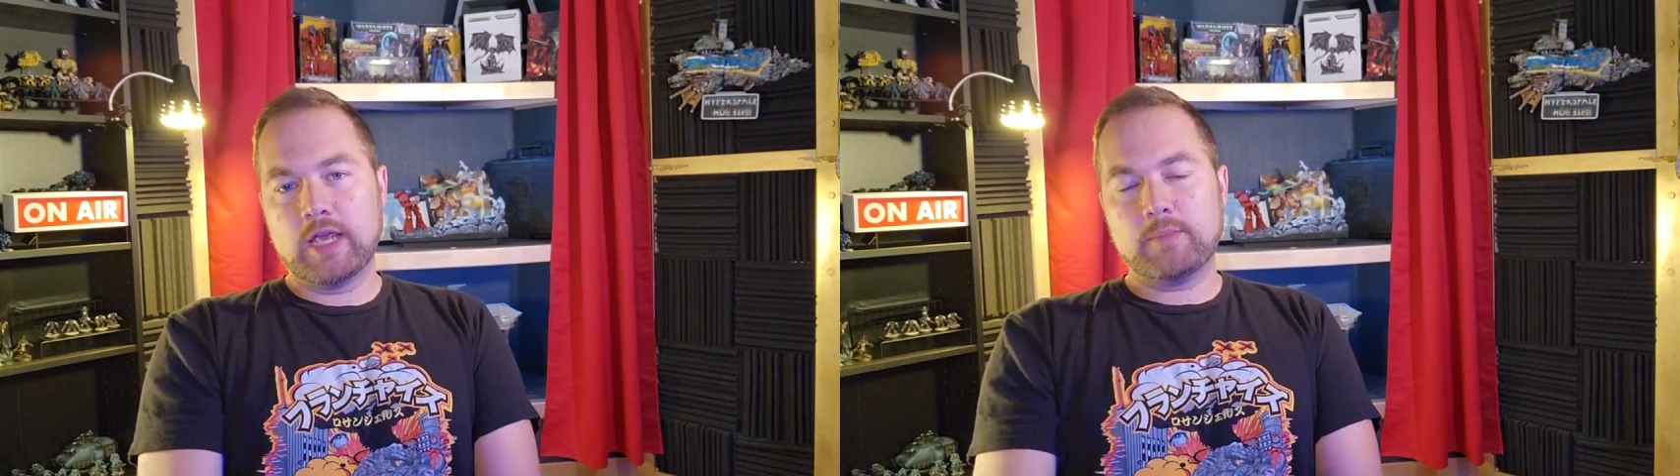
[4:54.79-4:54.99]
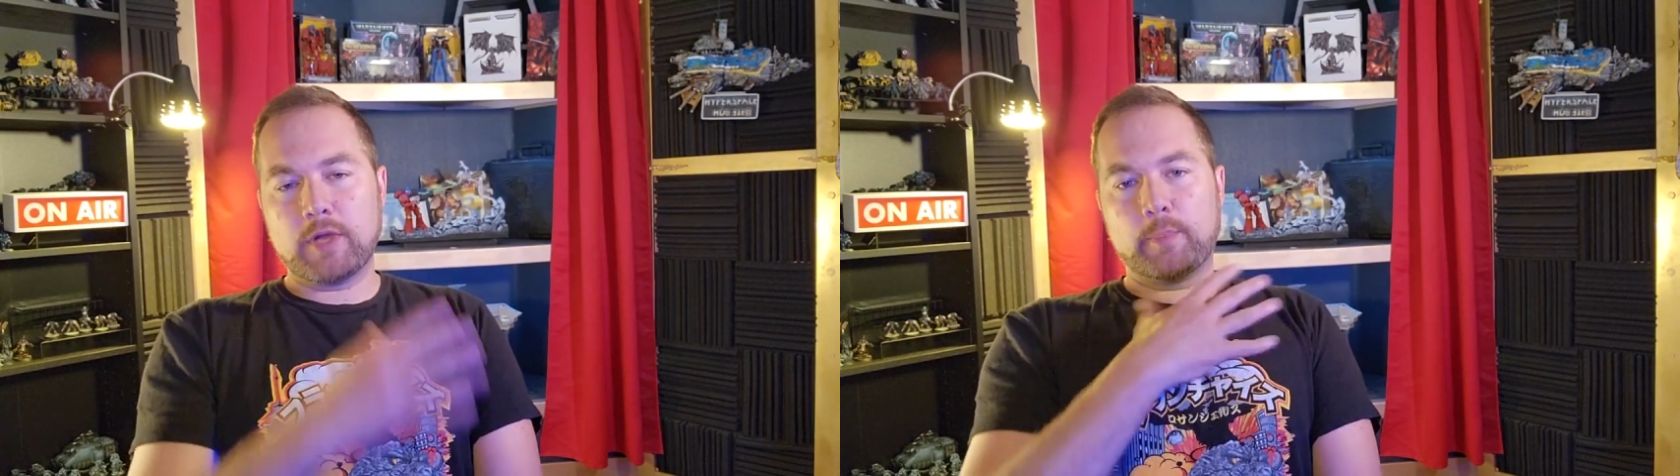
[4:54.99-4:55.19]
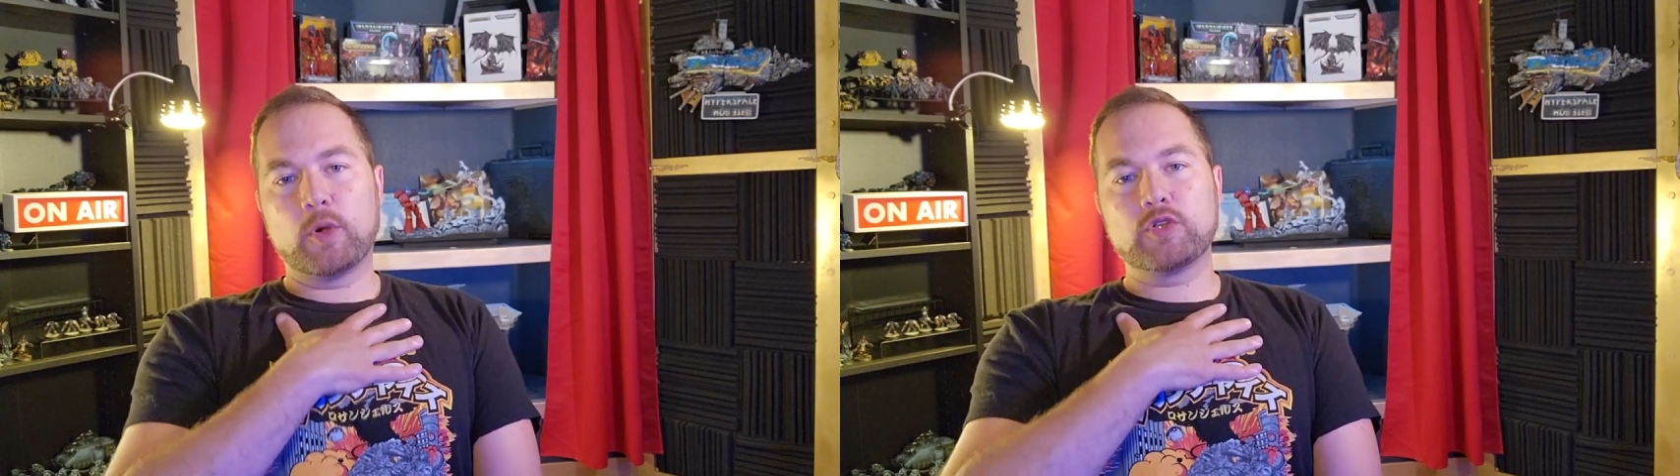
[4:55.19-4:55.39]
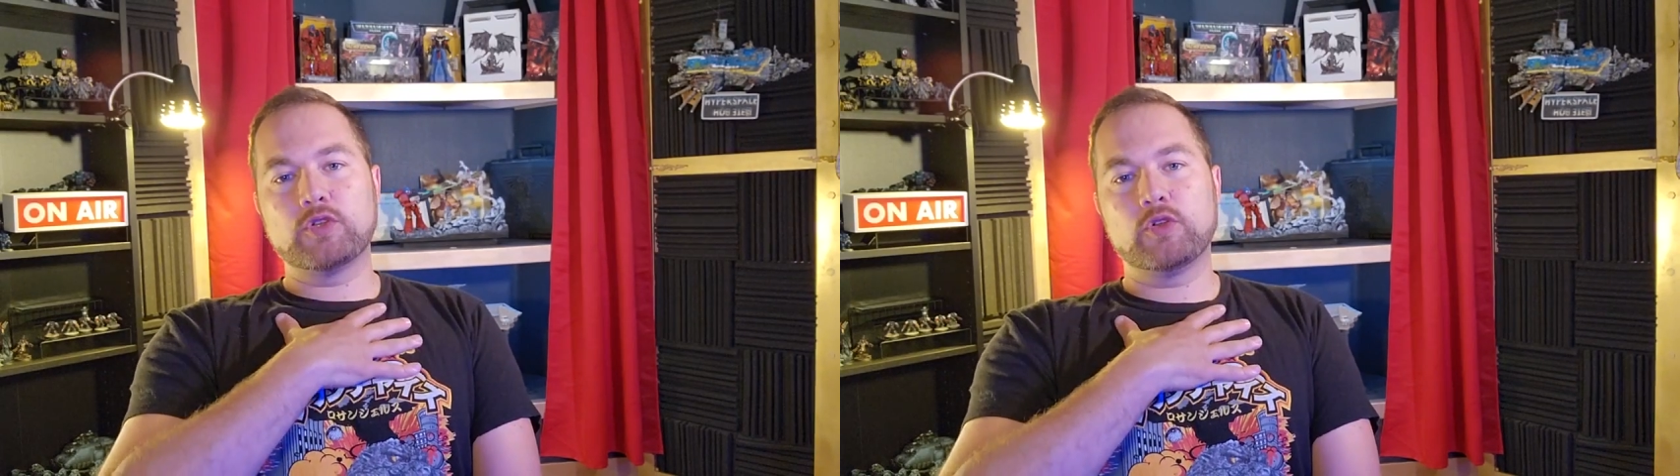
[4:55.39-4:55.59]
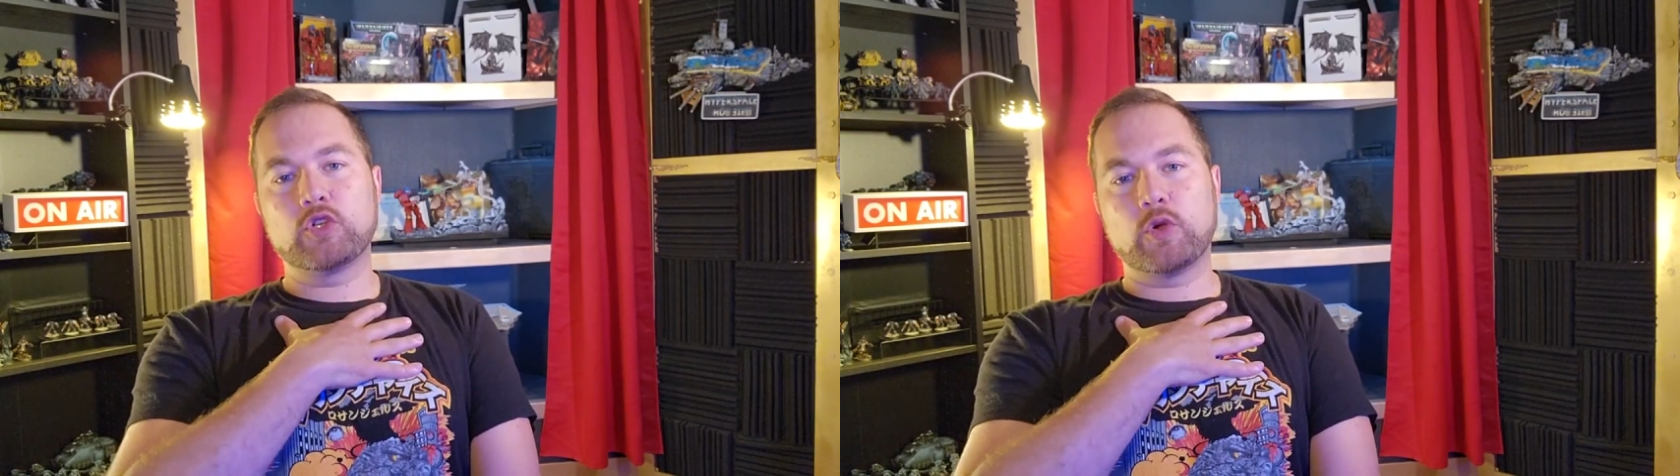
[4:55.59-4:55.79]
My
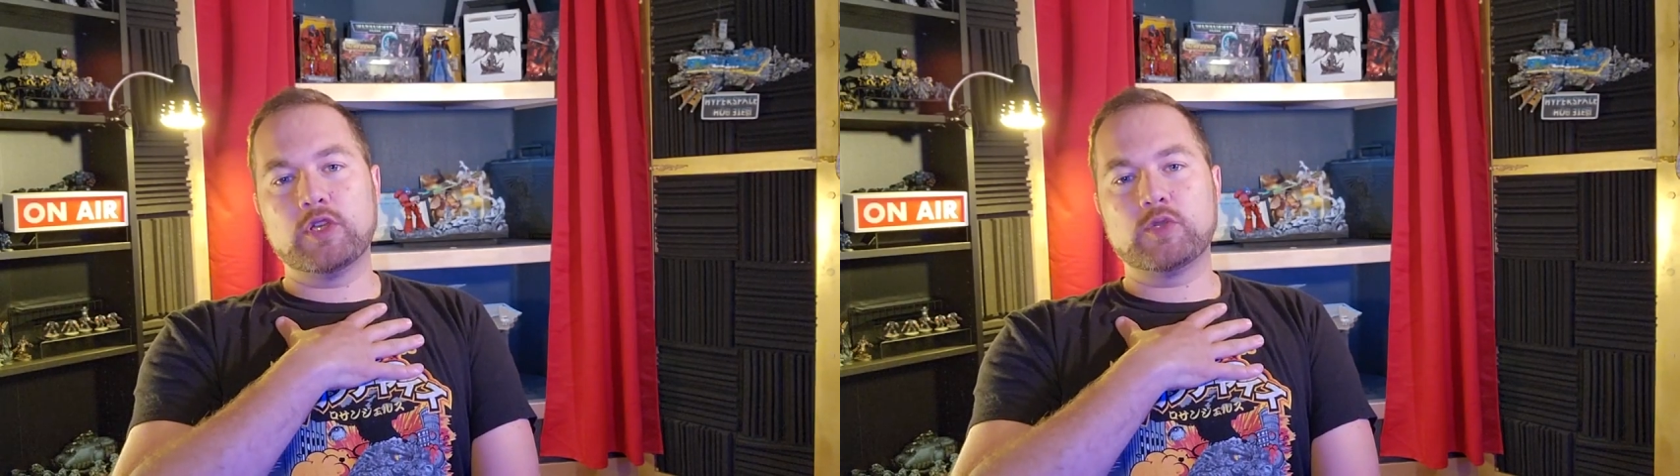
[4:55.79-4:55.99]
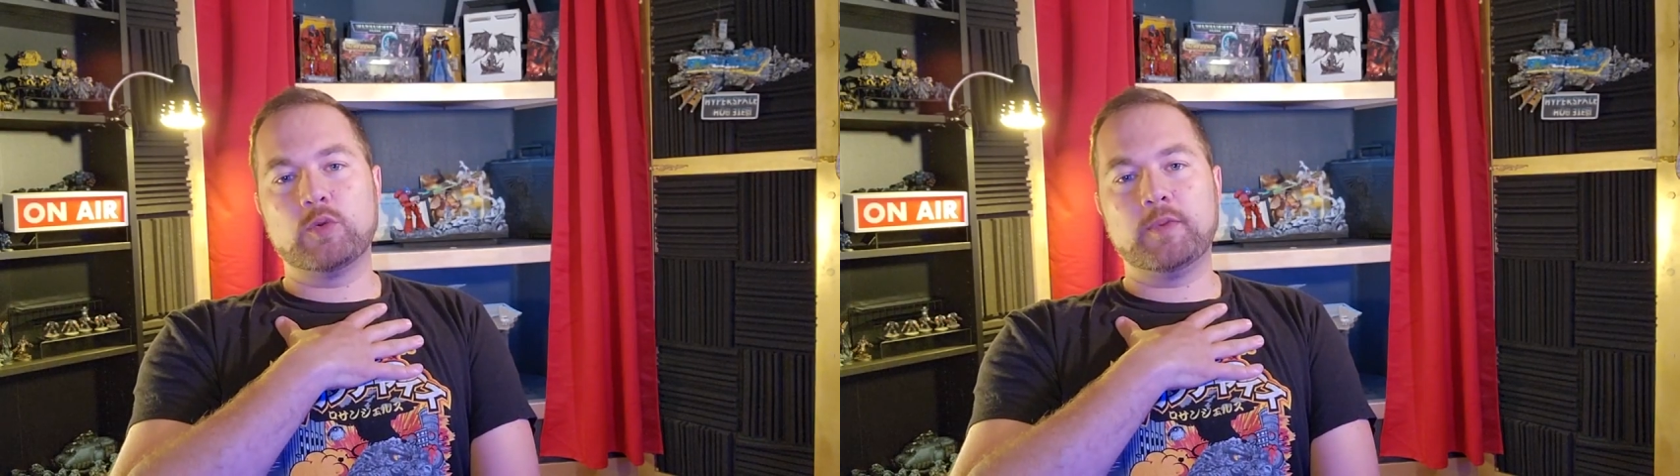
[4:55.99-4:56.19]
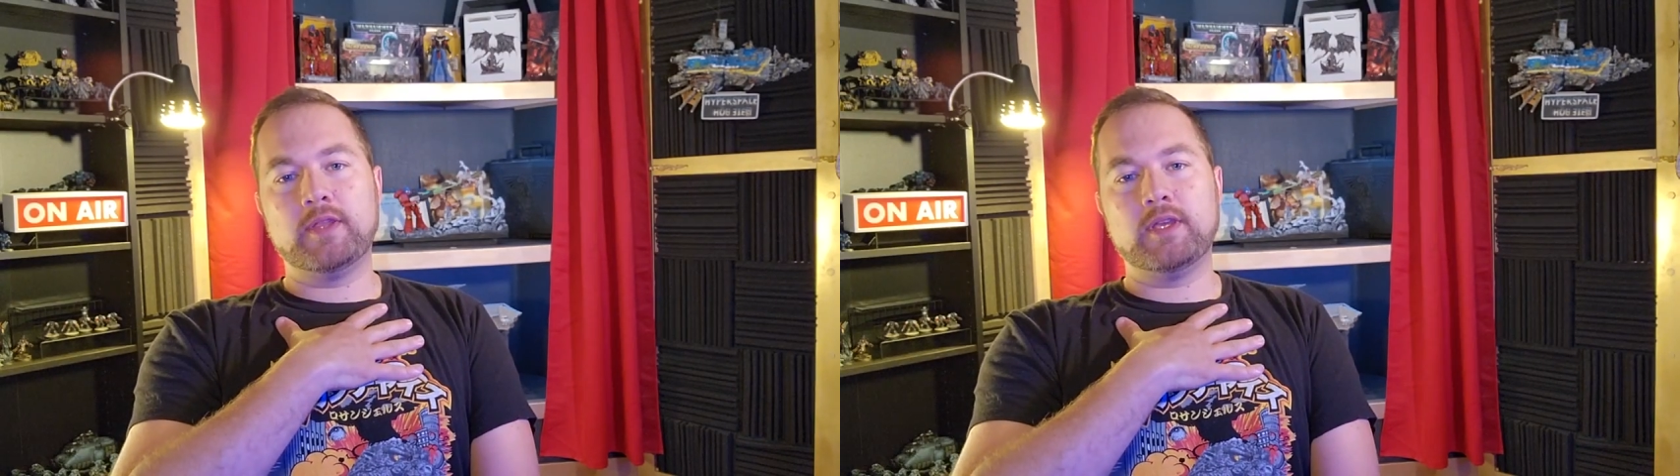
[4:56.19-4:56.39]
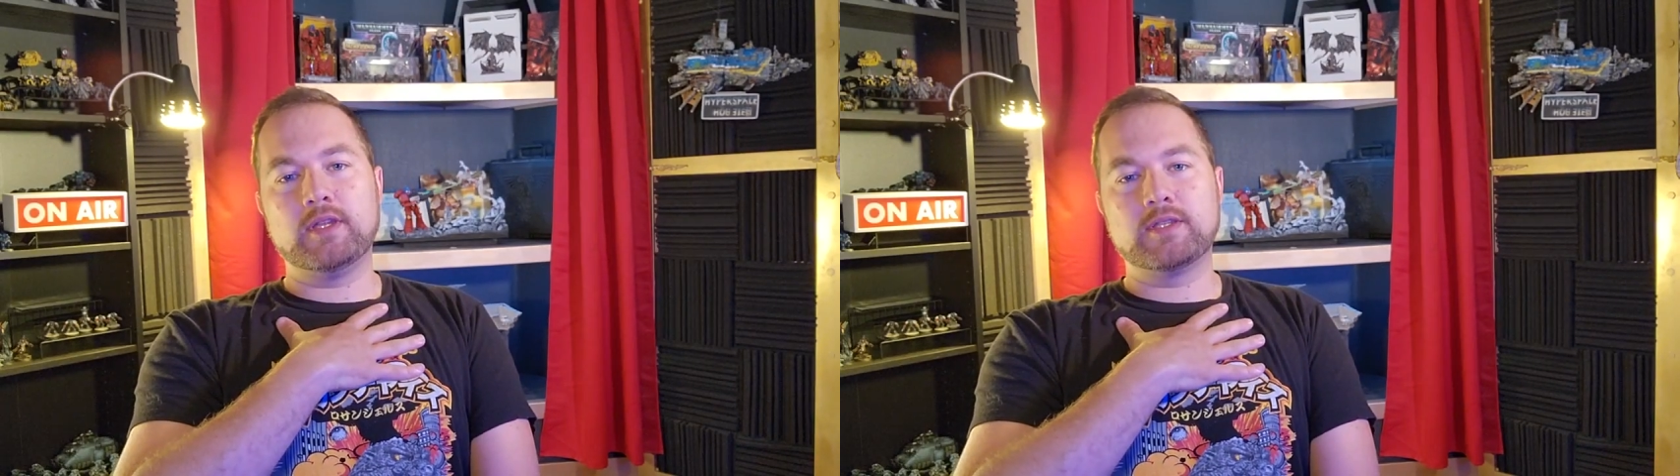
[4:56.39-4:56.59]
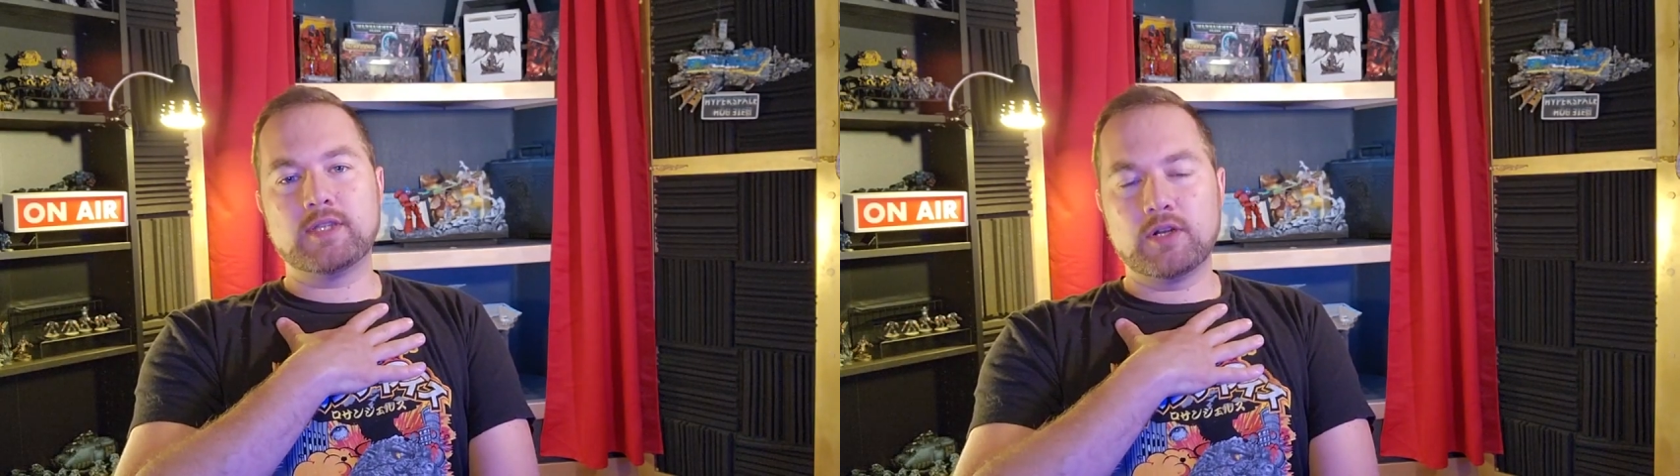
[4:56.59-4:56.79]
personal choice would be the
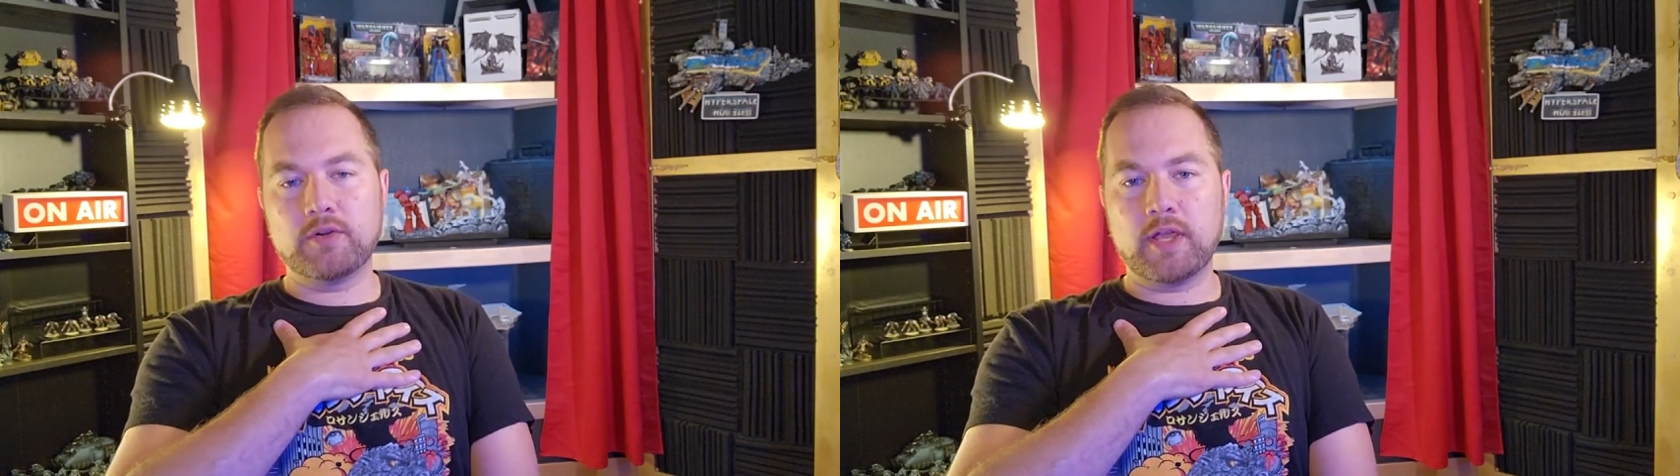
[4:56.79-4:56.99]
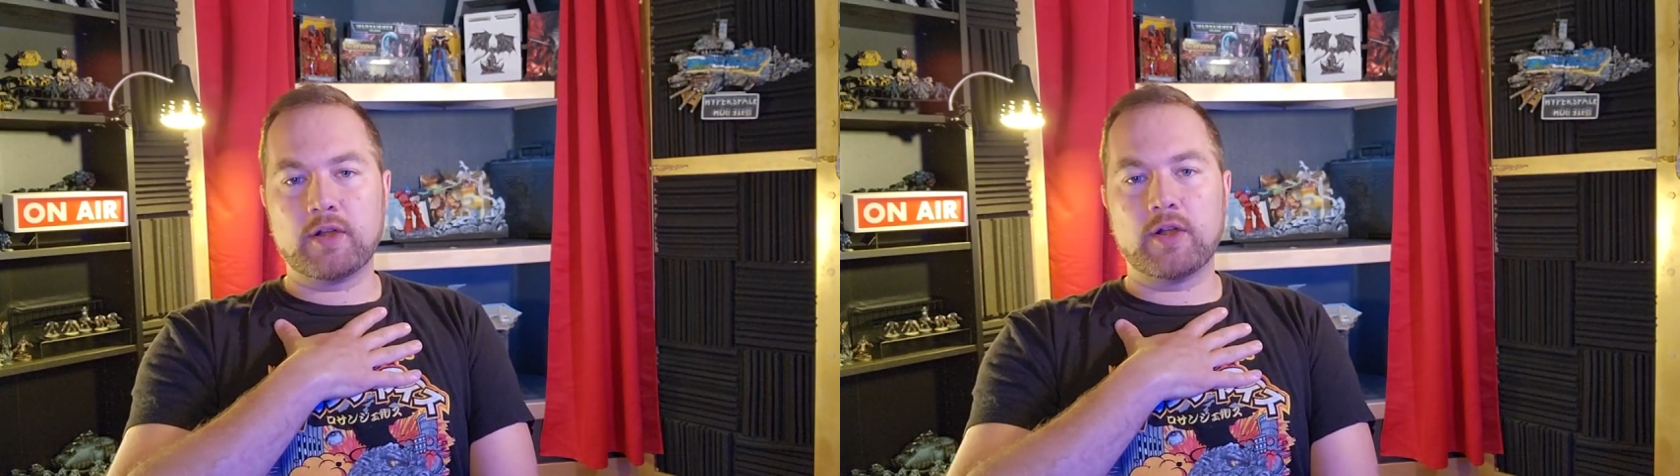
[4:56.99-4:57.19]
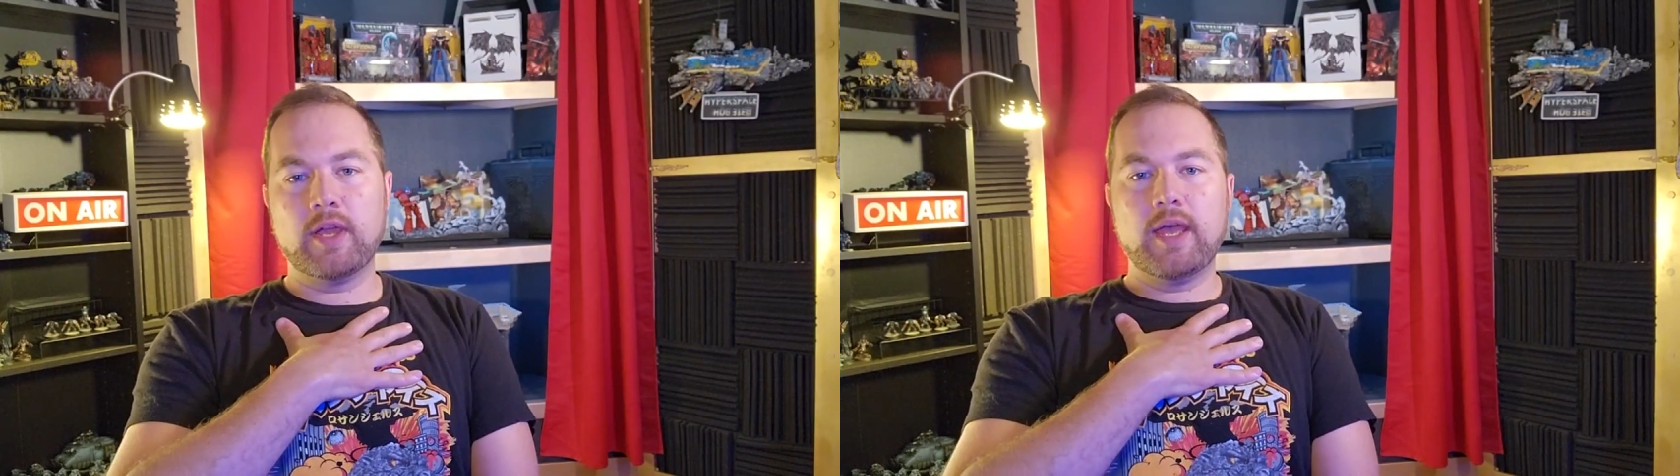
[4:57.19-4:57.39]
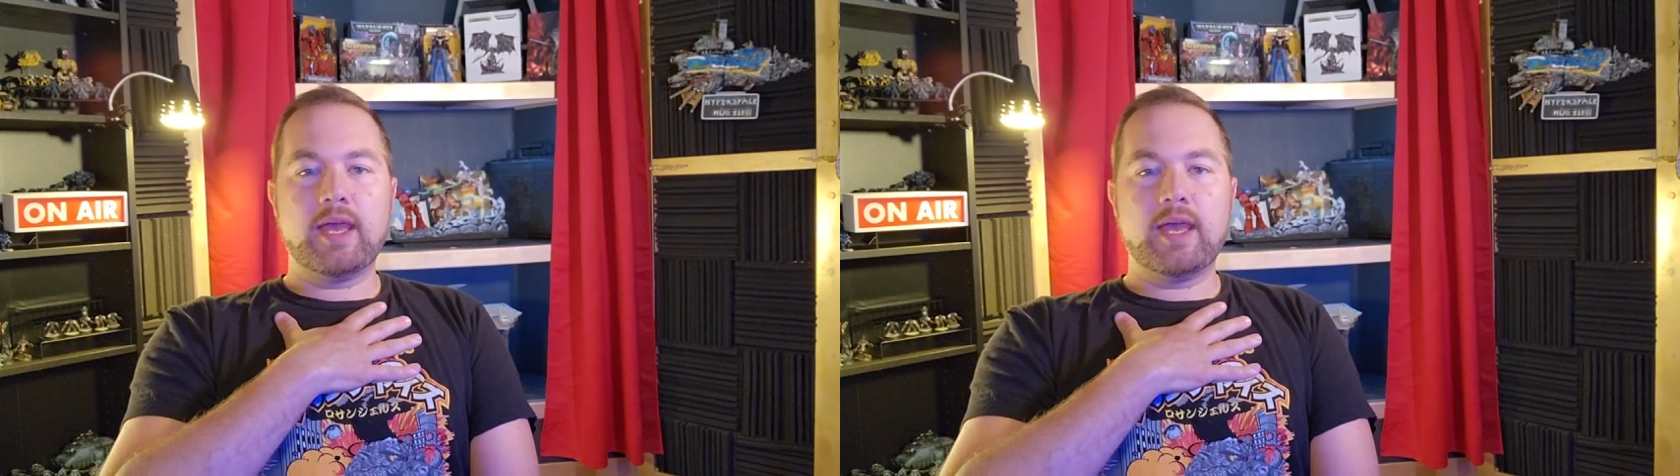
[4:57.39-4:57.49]
Incinerator,